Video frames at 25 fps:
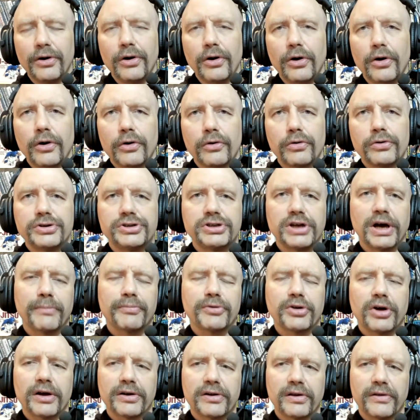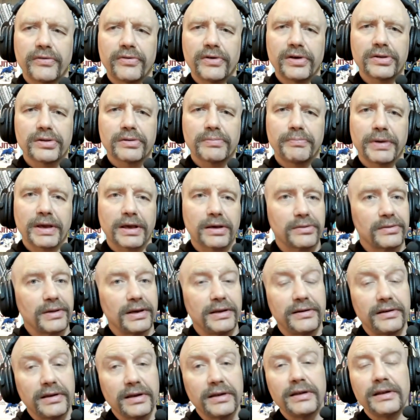who jumped onto this because they
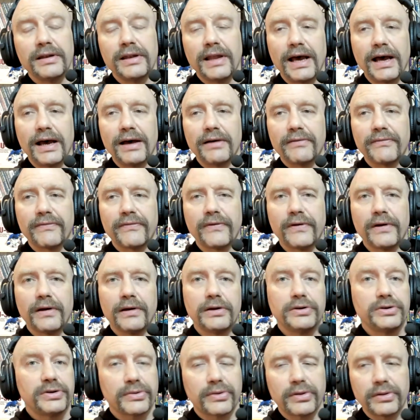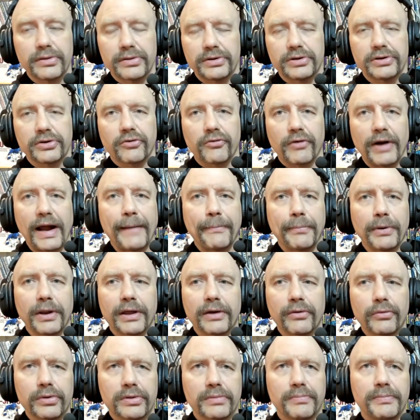didn't have, just as grappling
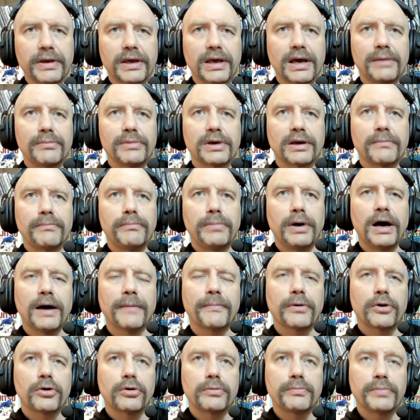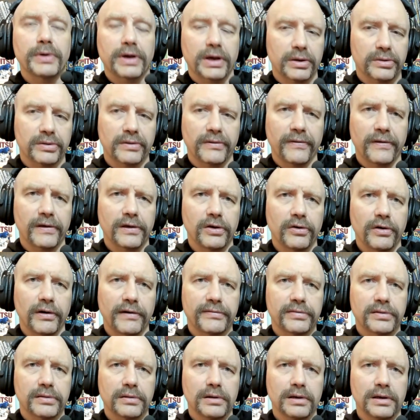was becoming popular because of the
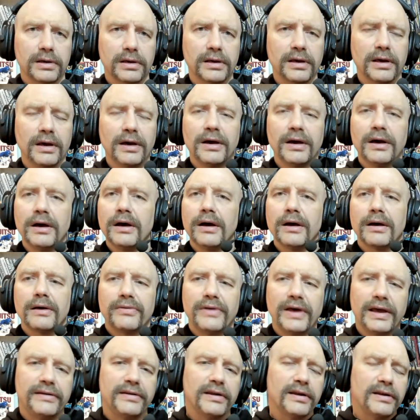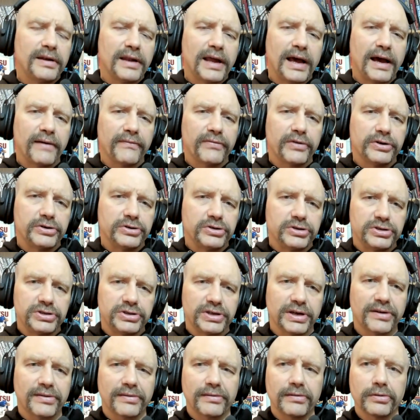UFC, they didn't have the
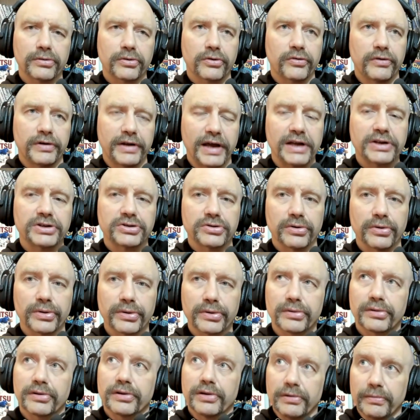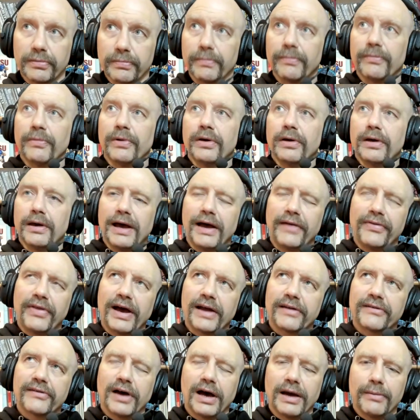jiu-jitsu credentials to, at that
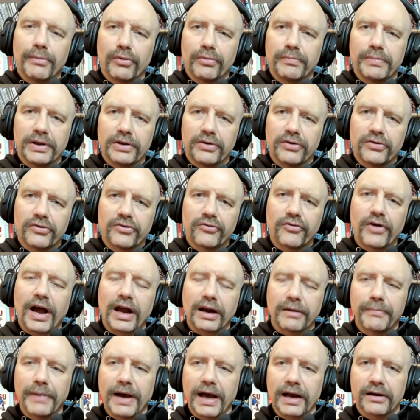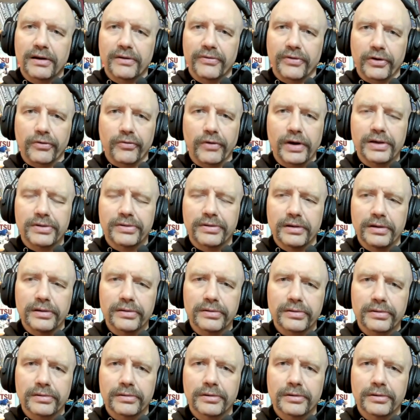time, it would be tracked back to the Gracies.